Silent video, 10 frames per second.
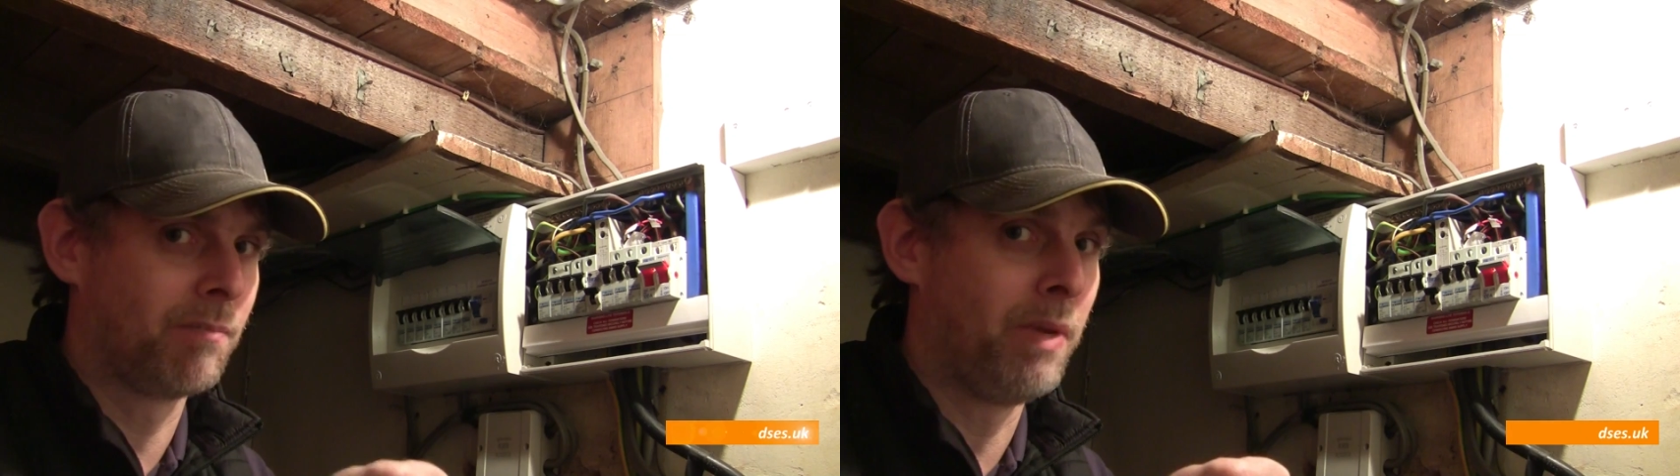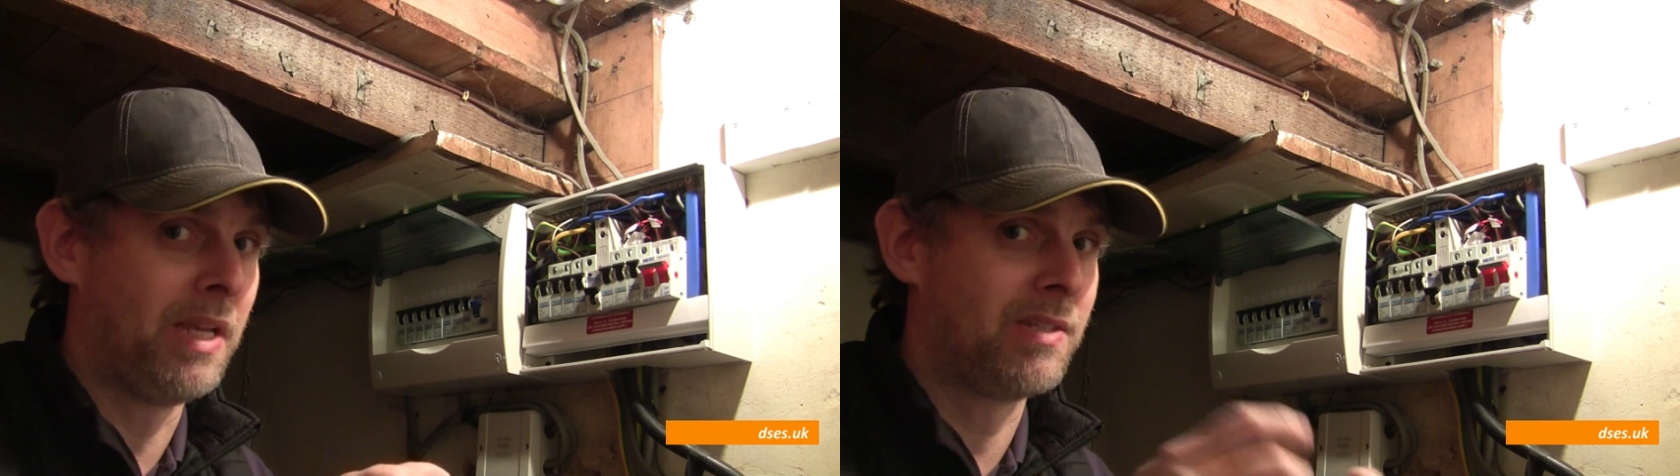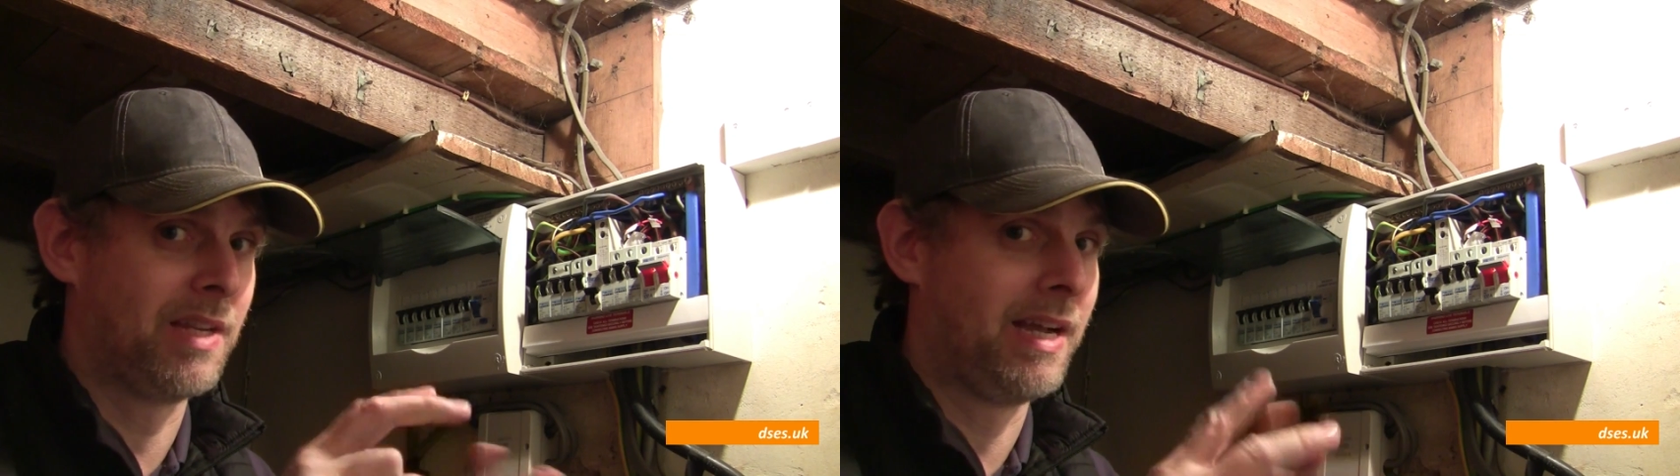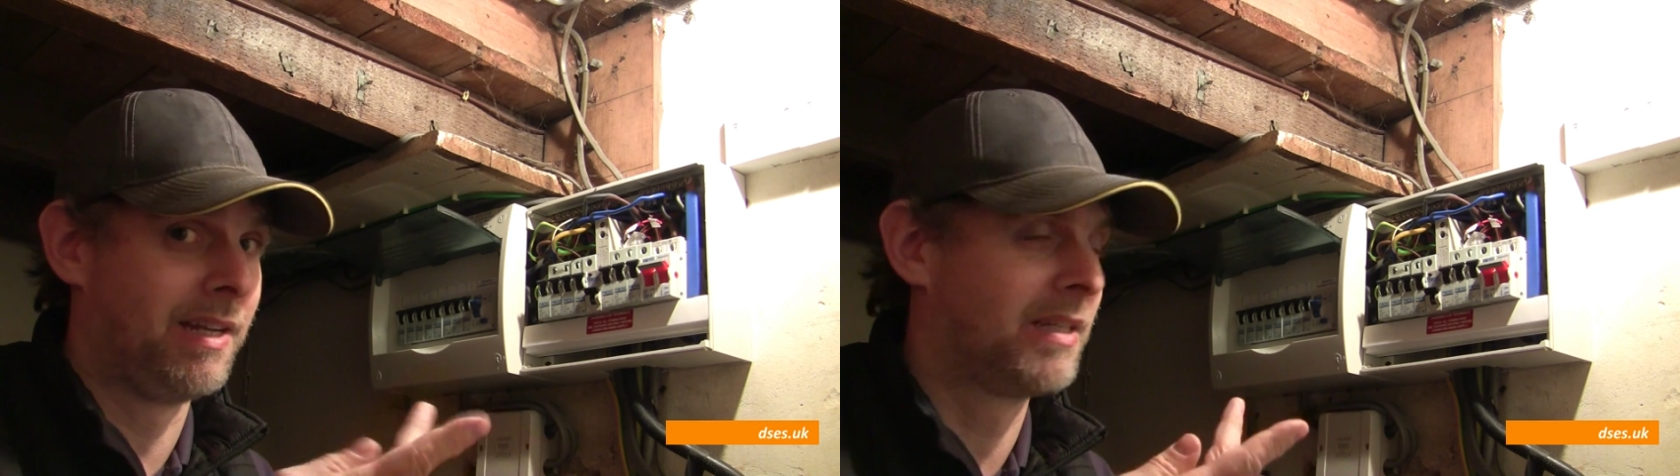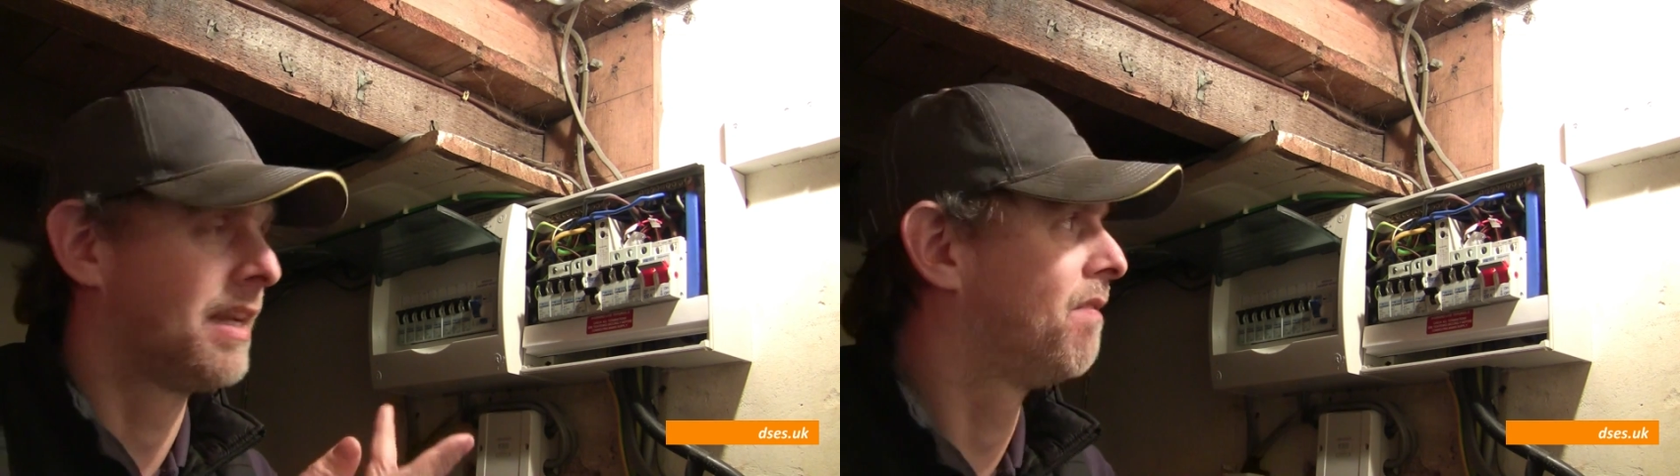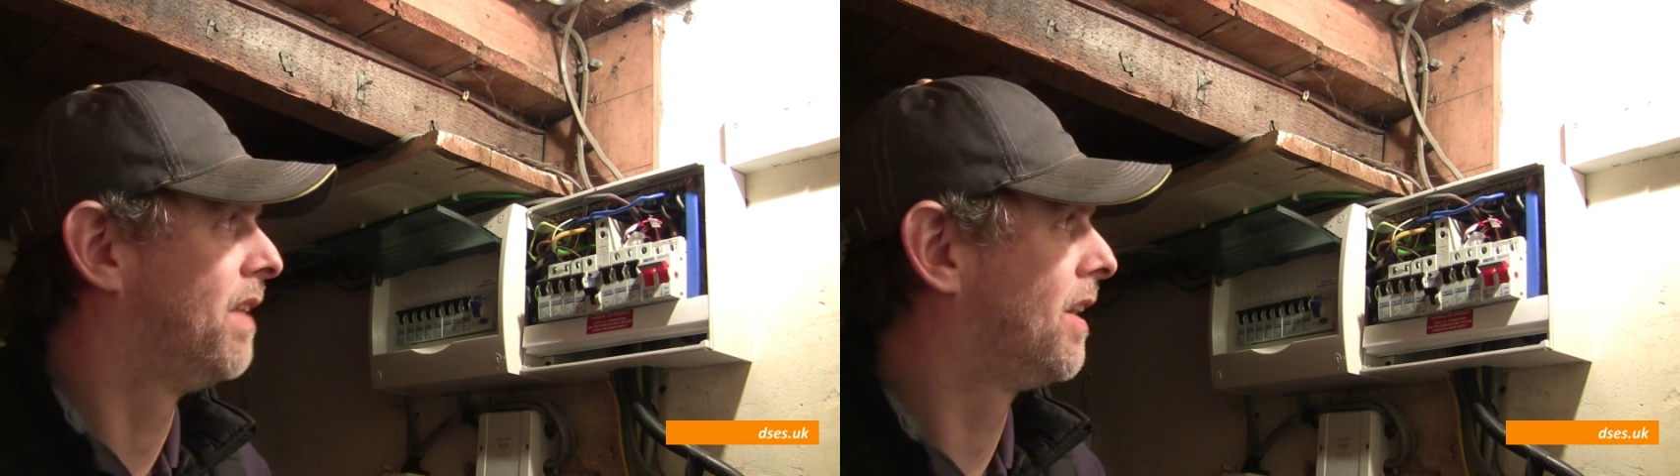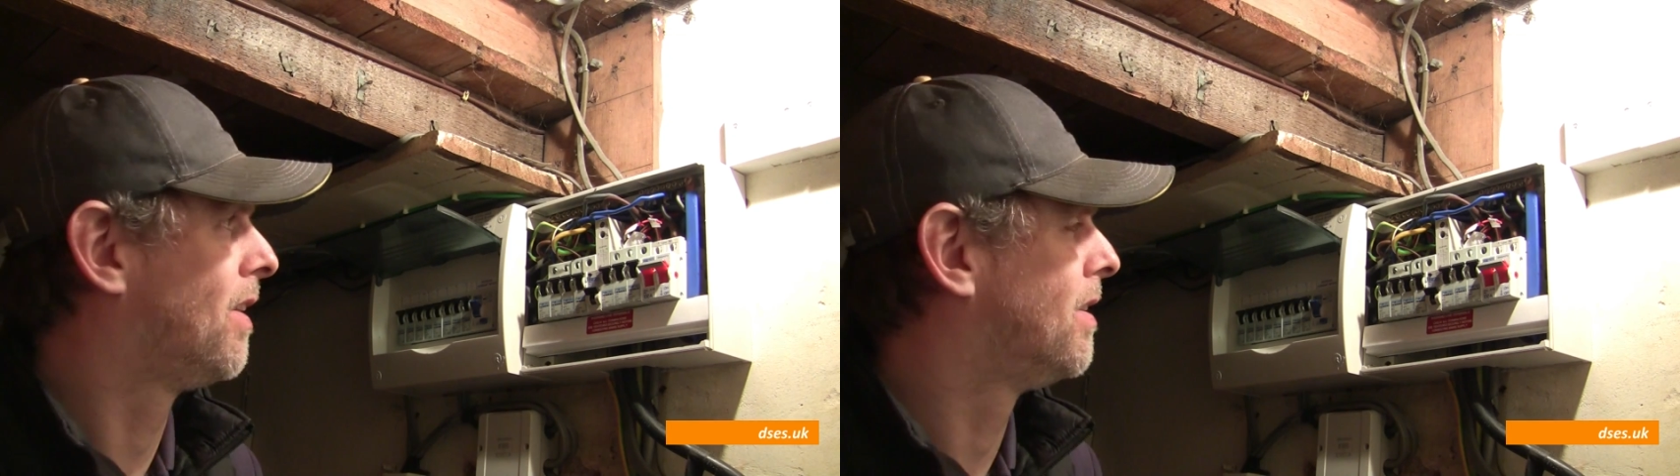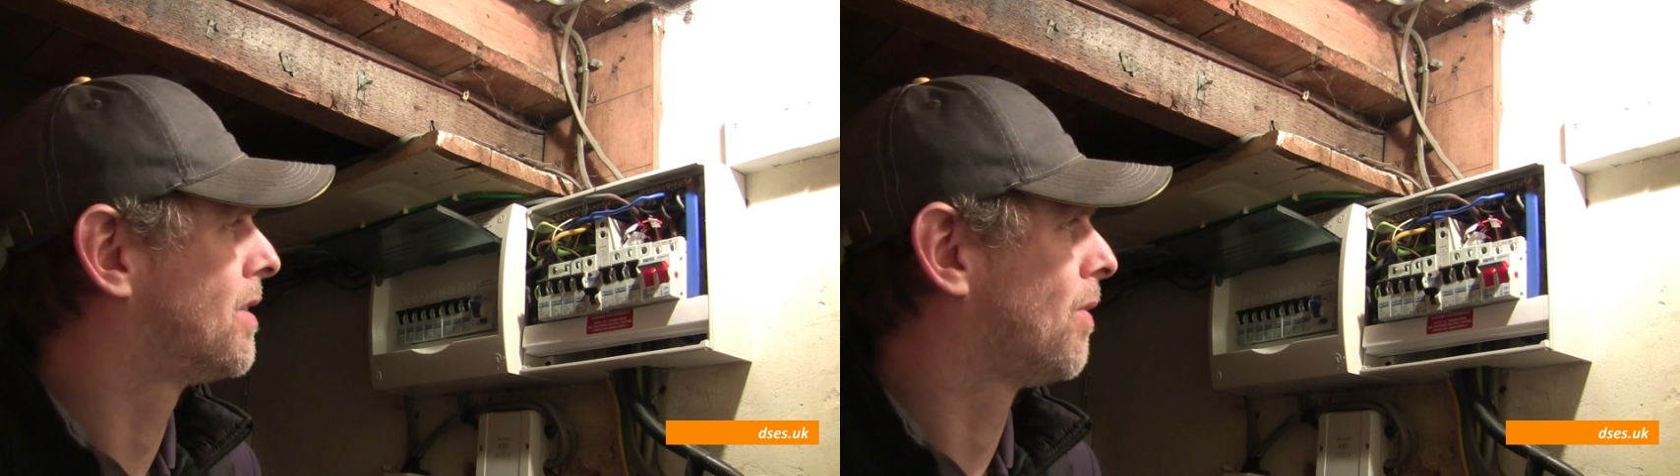meet and have their
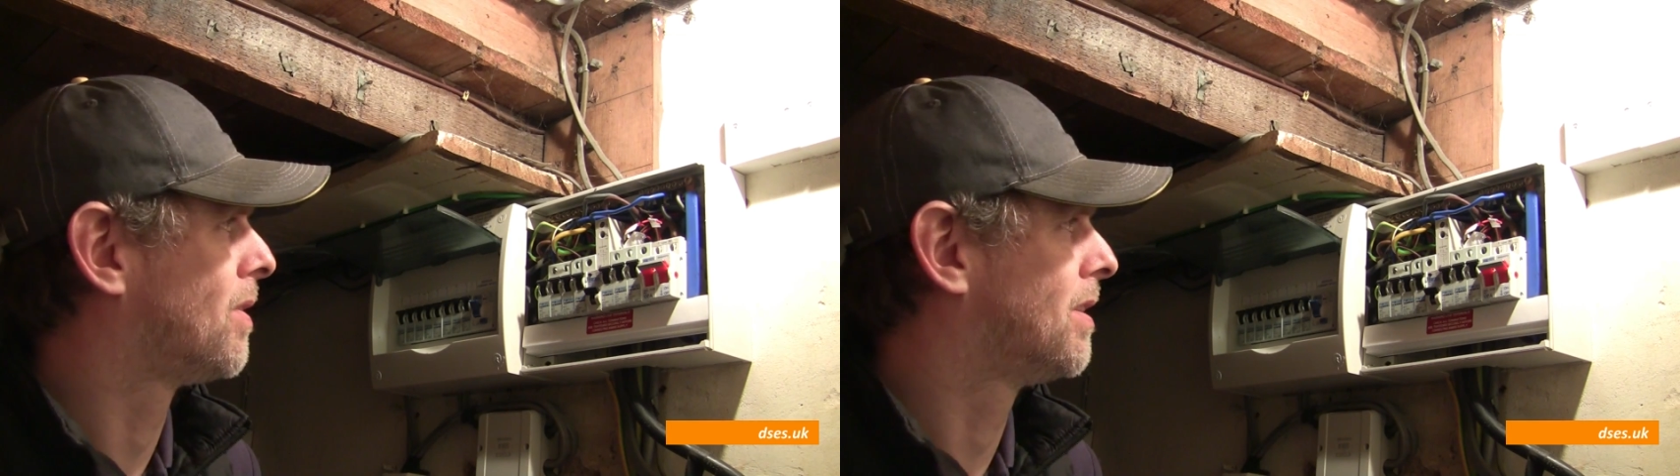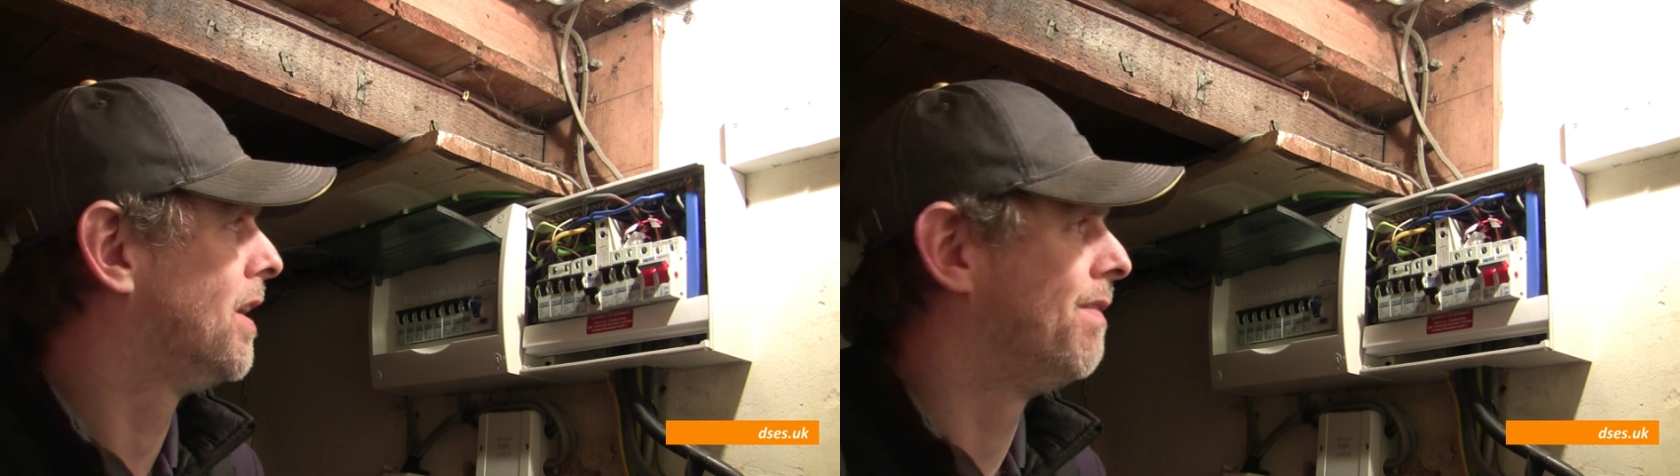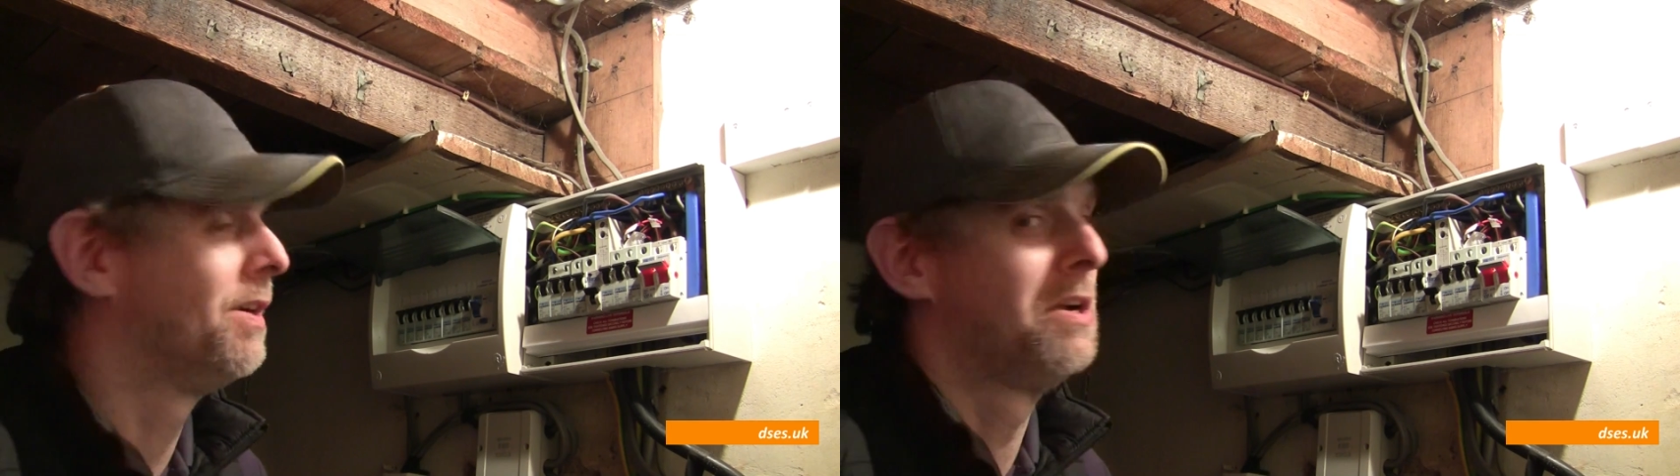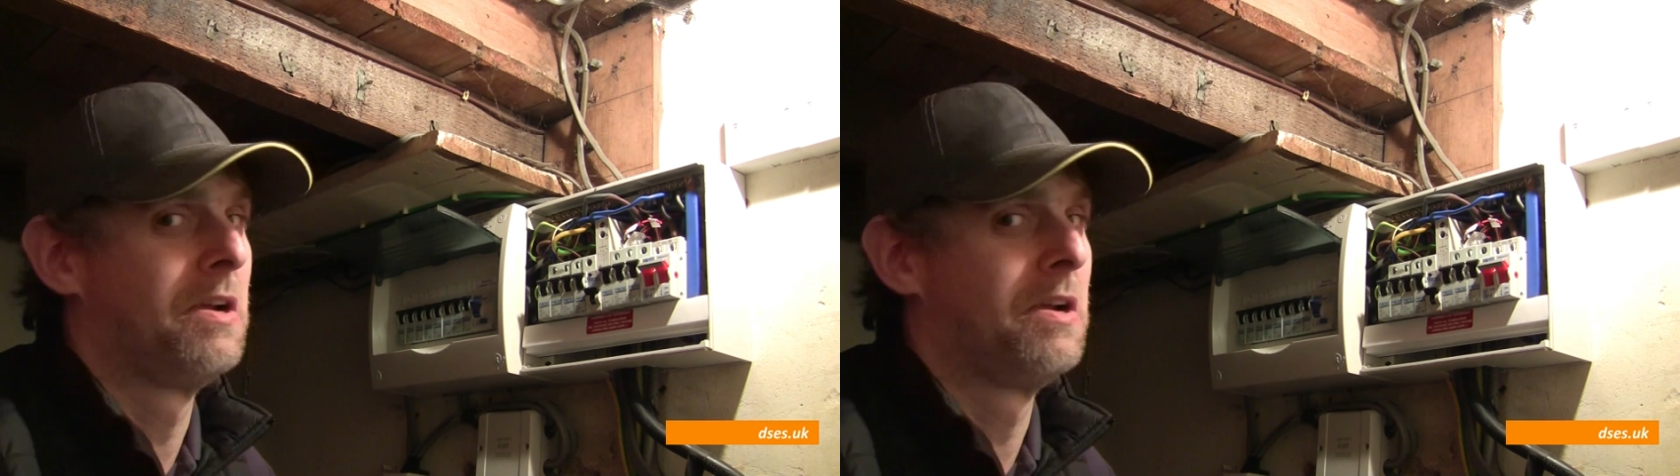colours crossed over.